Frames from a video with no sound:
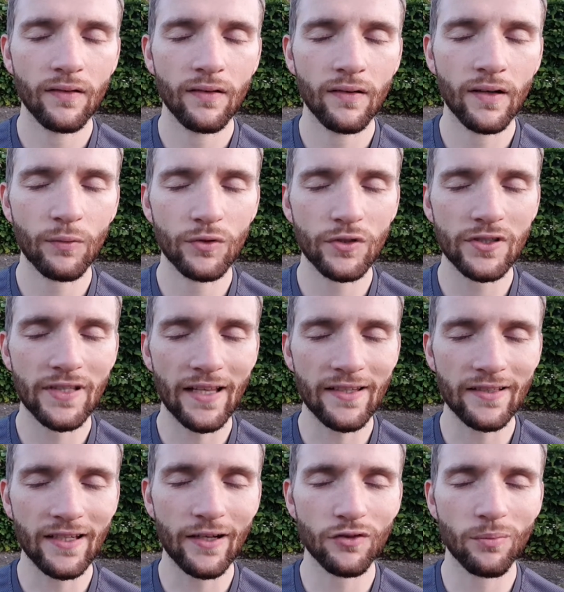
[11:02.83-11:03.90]
And we just ask
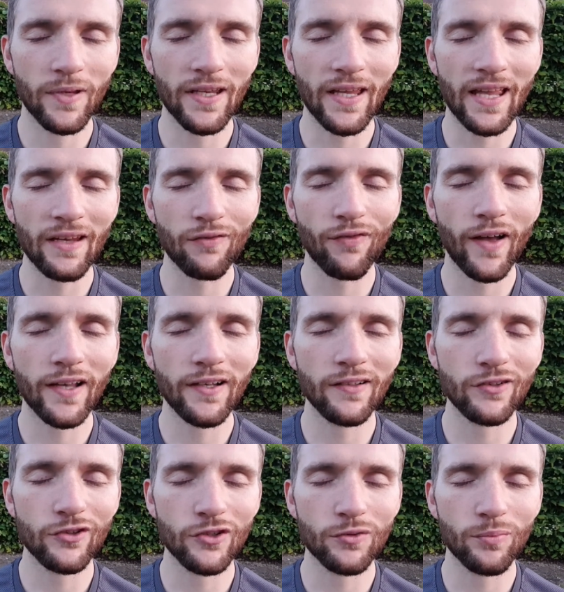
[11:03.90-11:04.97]
now to make any final
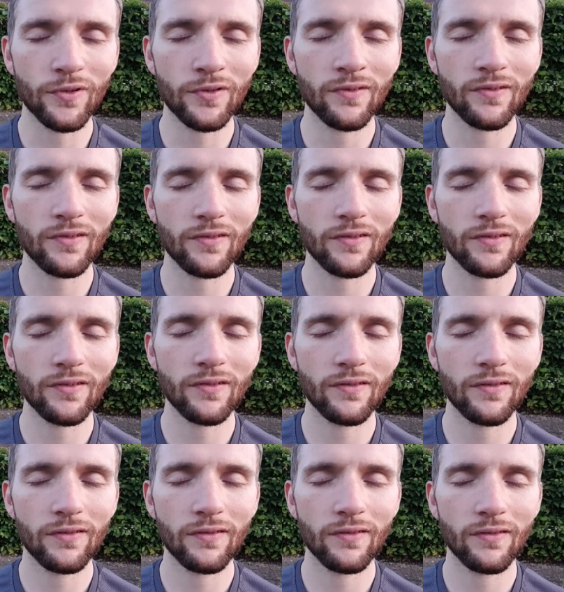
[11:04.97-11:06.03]
adjustments
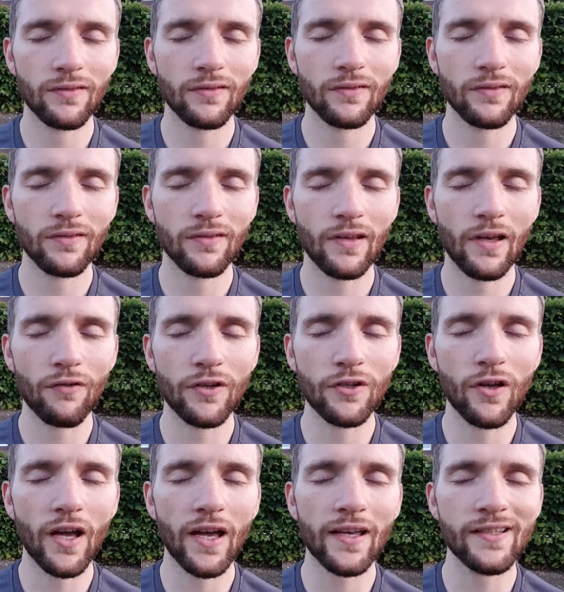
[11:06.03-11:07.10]
that are in
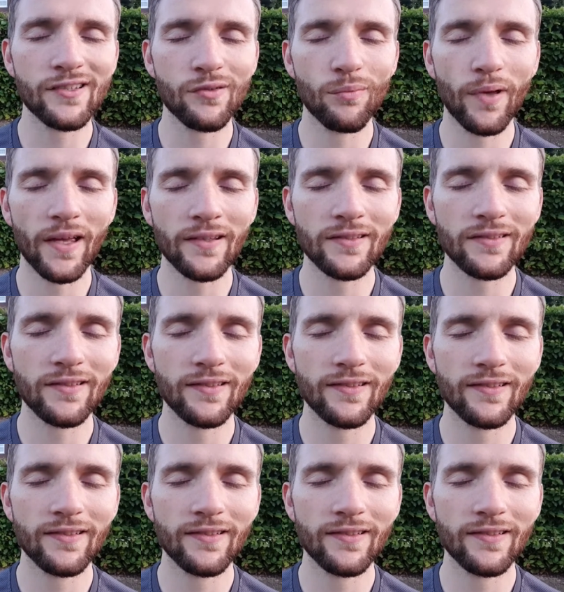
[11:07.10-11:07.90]
your highest and best.